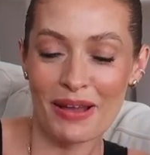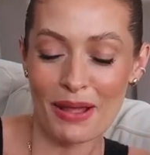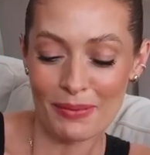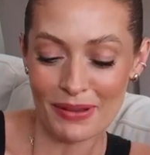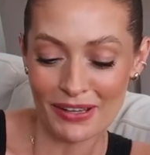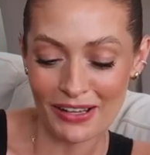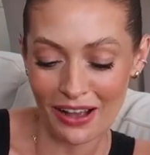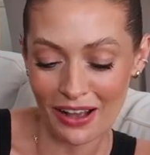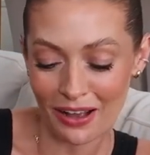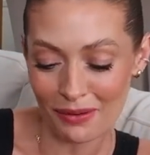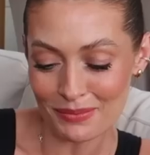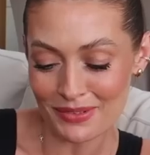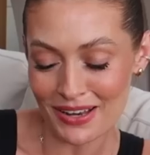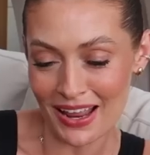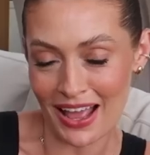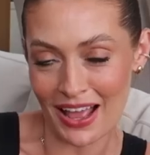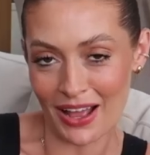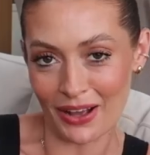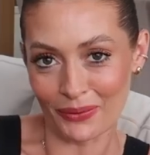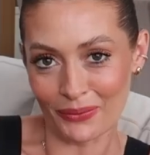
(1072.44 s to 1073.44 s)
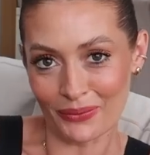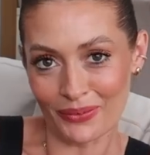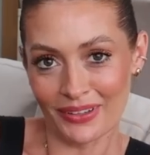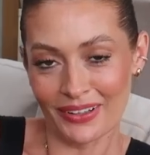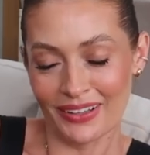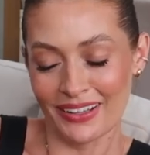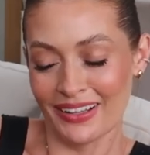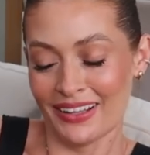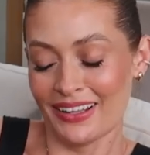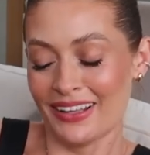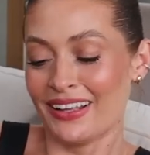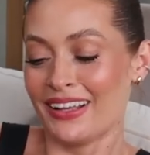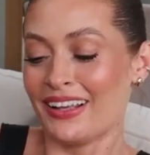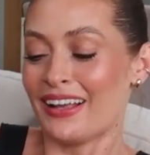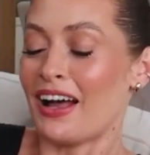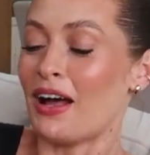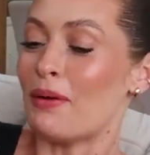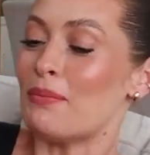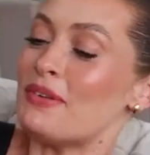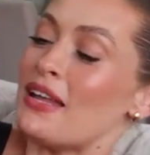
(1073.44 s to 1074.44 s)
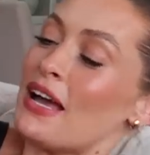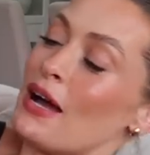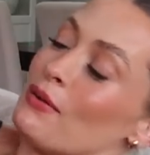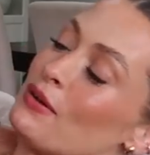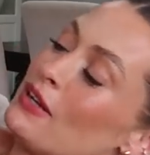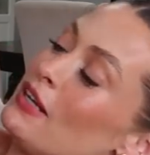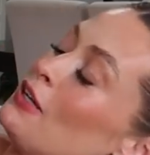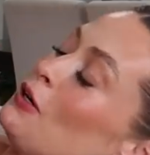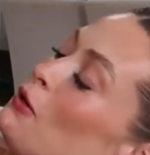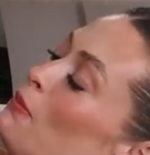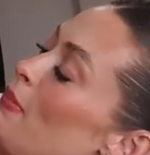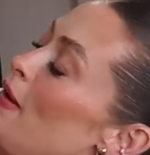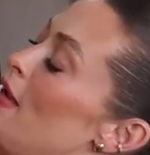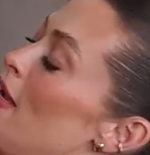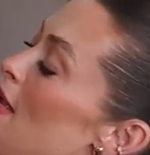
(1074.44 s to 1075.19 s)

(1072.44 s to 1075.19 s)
maybe calm down calm down a little bit